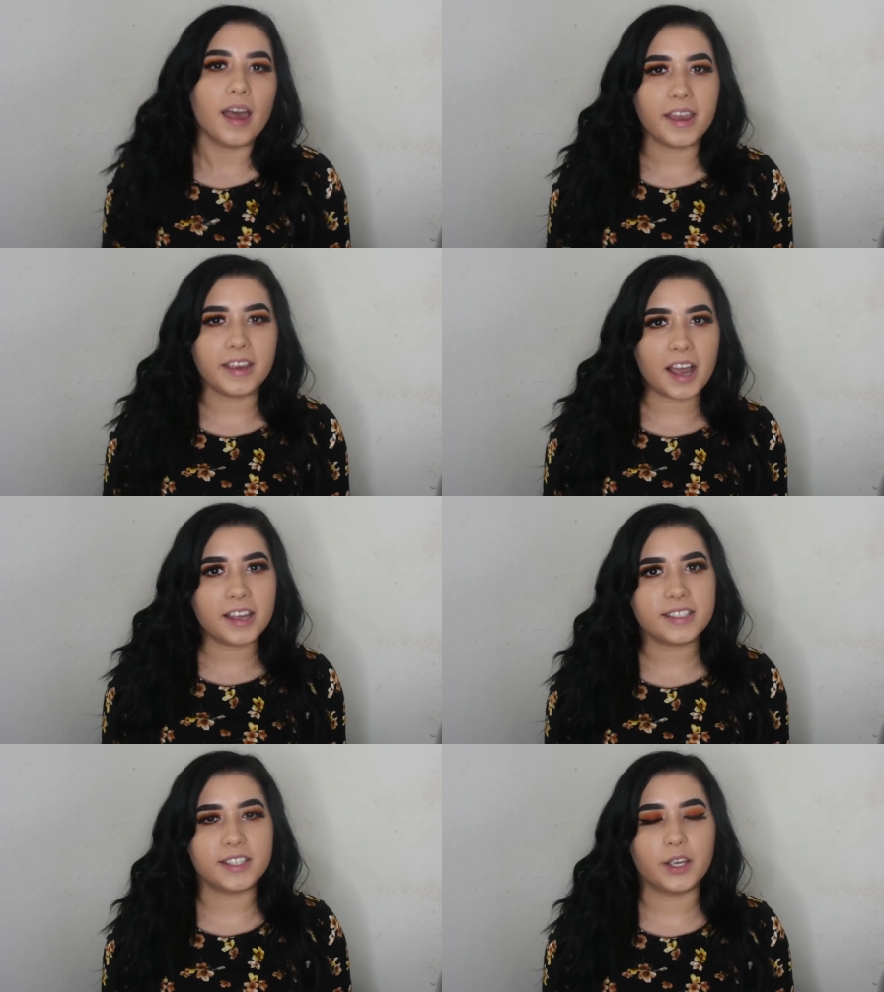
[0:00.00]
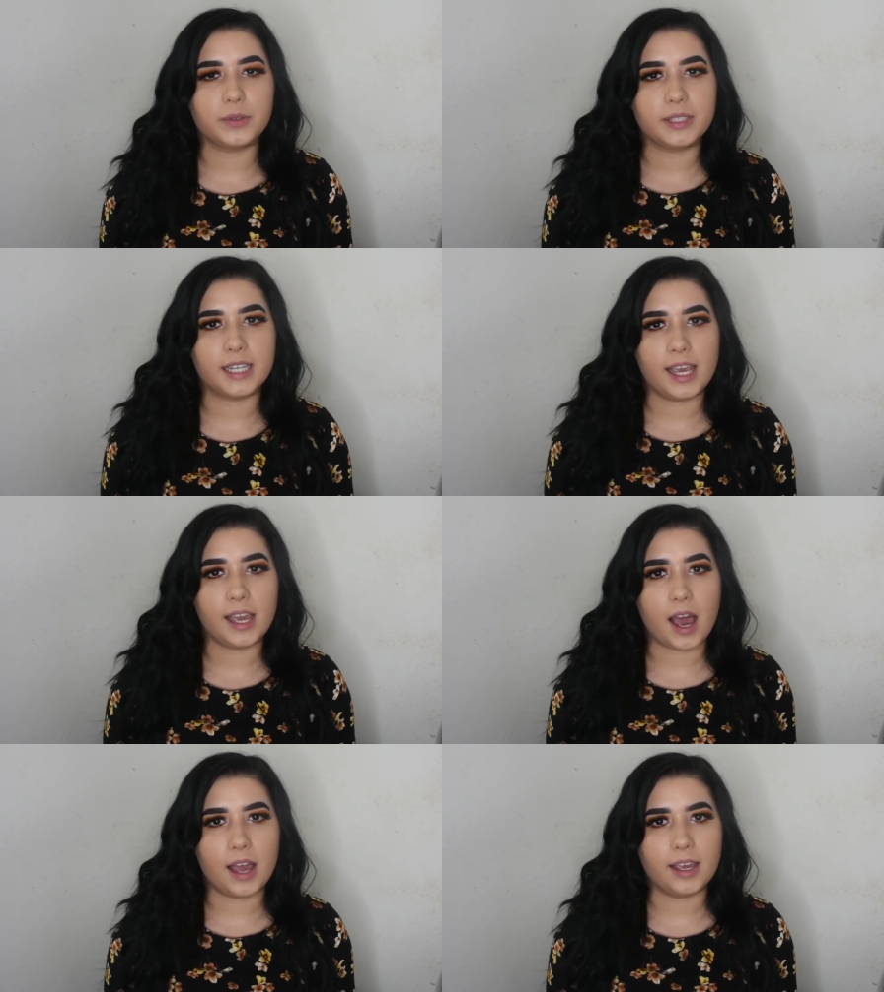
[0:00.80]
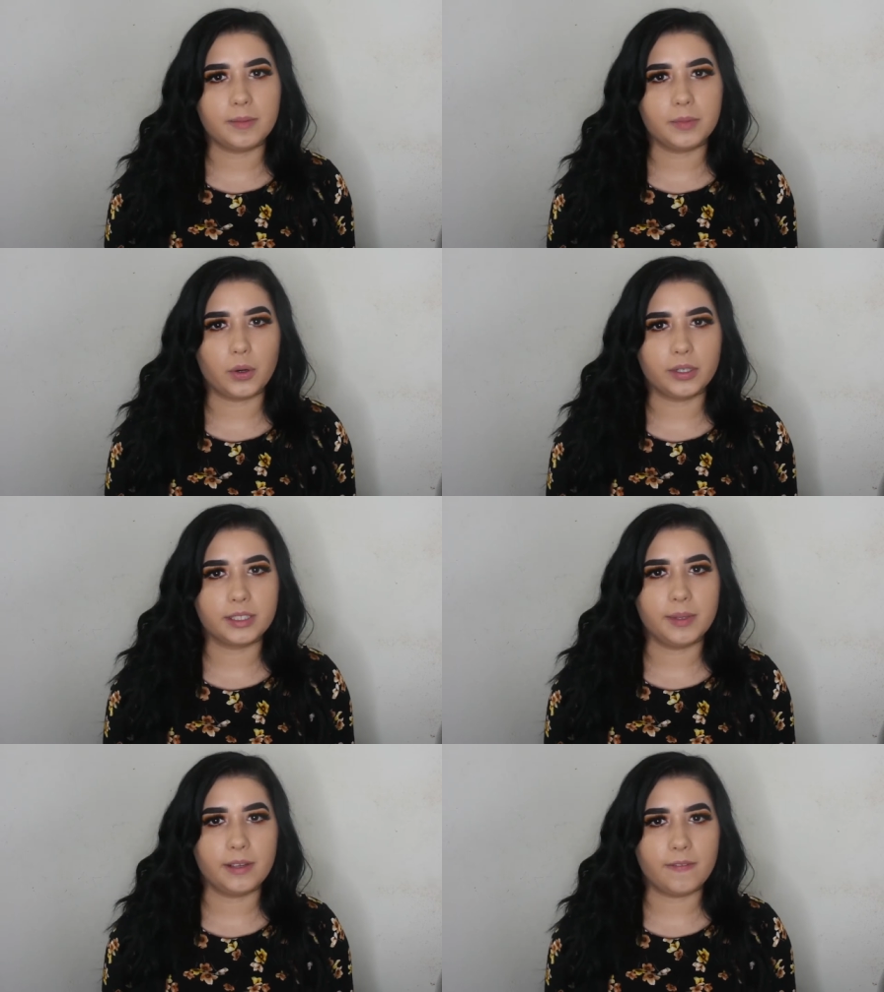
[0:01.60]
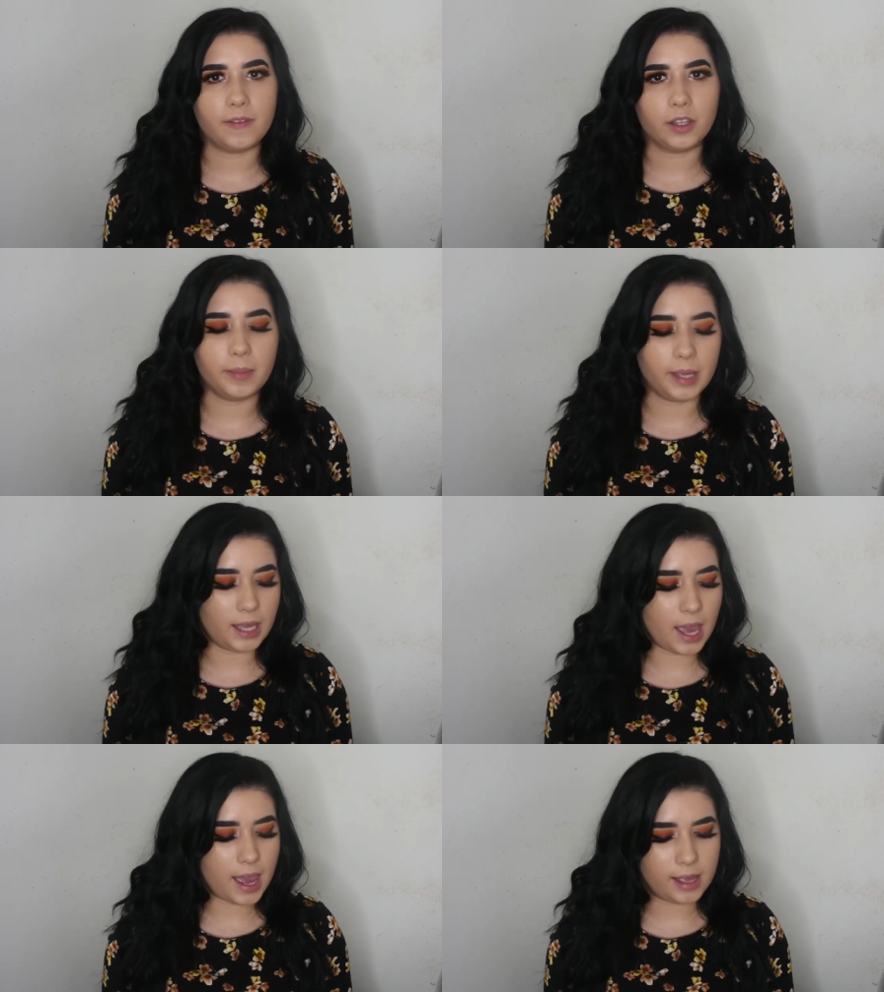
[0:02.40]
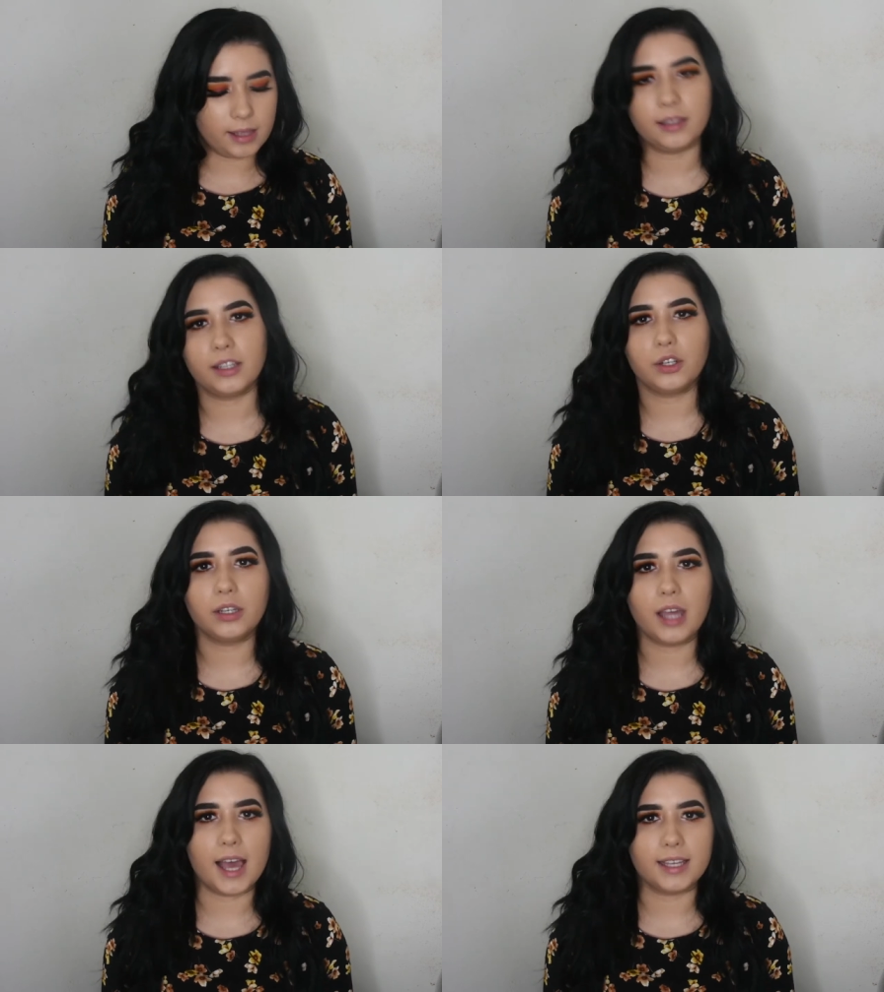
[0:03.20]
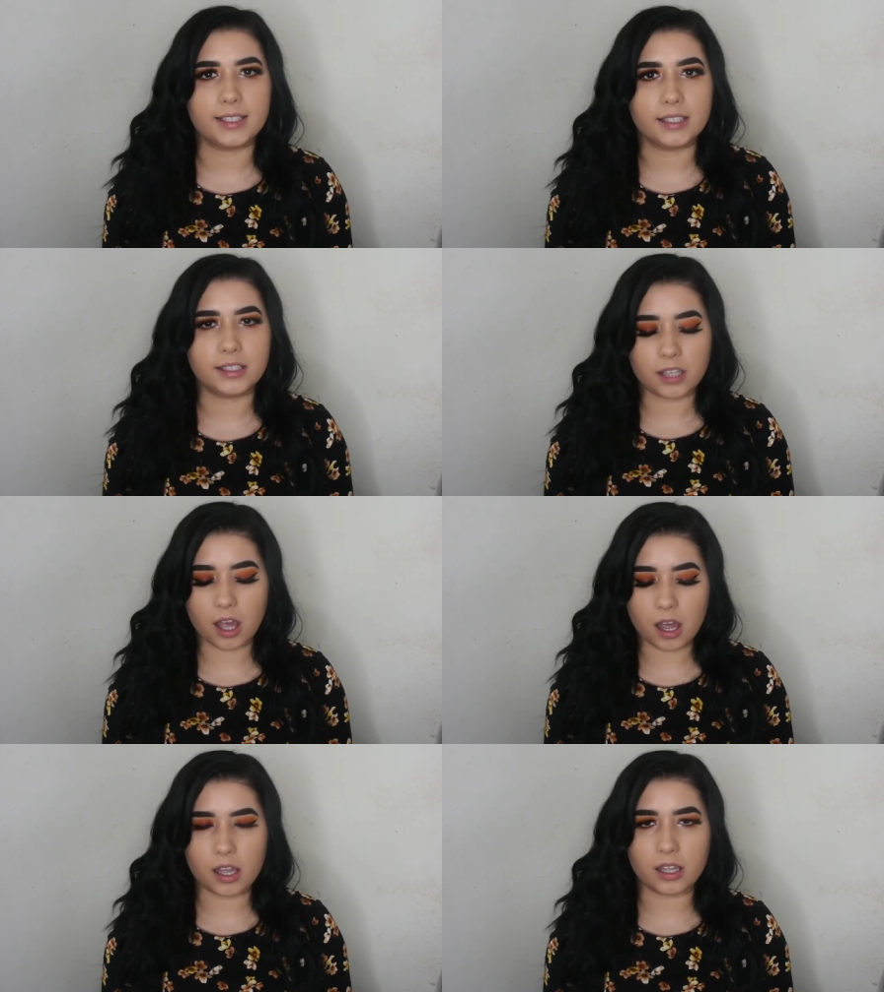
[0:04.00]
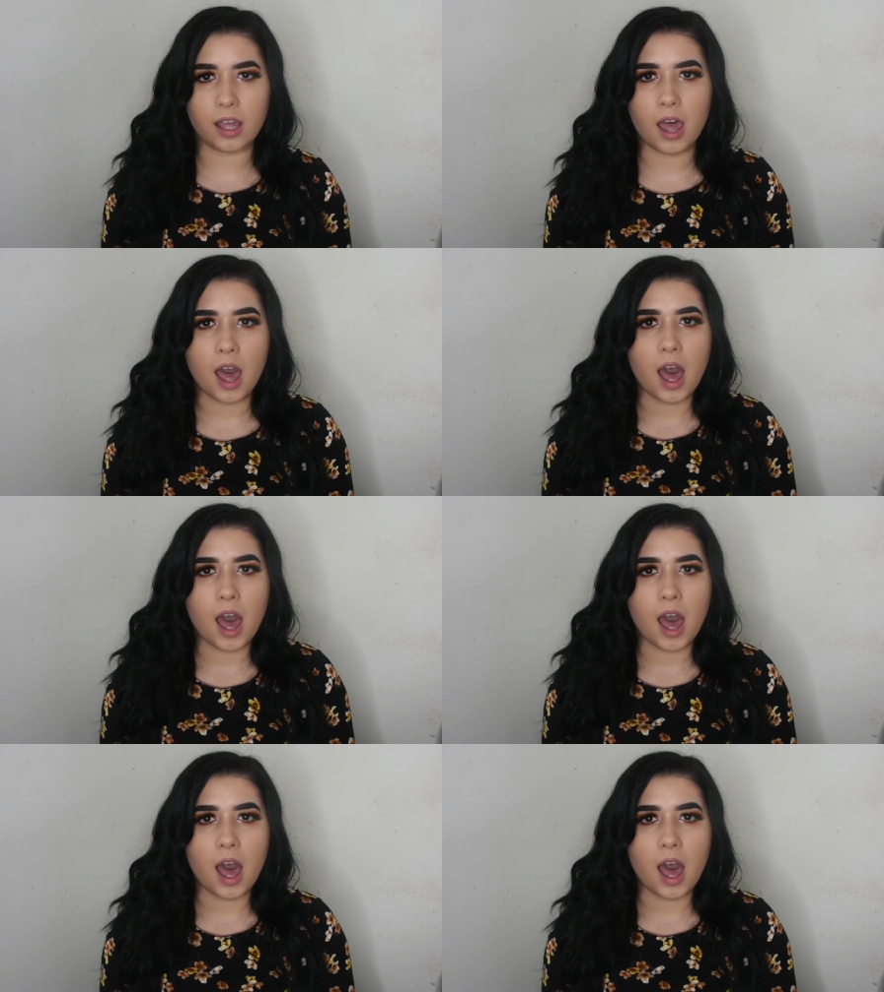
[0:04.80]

Hey guys, so today I am going to be filming a little Essence haul.